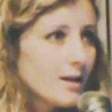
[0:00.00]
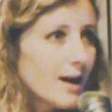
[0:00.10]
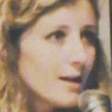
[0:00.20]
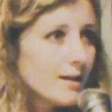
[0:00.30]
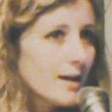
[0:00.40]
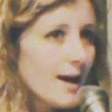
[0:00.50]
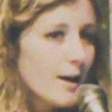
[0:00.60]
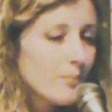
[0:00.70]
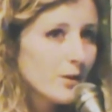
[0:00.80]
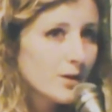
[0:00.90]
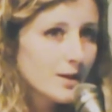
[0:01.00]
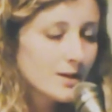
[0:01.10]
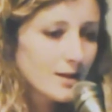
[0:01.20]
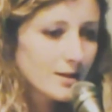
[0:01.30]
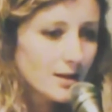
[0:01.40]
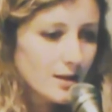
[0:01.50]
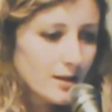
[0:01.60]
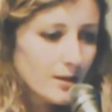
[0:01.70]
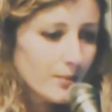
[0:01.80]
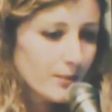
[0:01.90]
then happened at
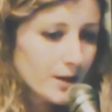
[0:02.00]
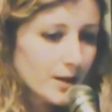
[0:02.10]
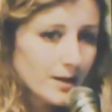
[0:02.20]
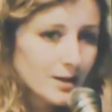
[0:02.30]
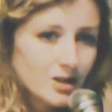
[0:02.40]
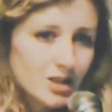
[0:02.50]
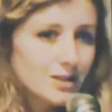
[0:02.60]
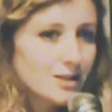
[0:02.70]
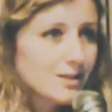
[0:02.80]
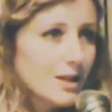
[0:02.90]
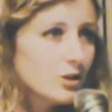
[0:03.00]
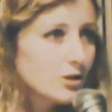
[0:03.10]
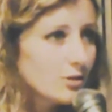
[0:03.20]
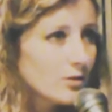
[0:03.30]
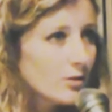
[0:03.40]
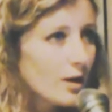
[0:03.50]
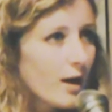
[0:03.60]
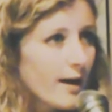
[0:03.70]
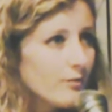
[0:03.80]
the digitization on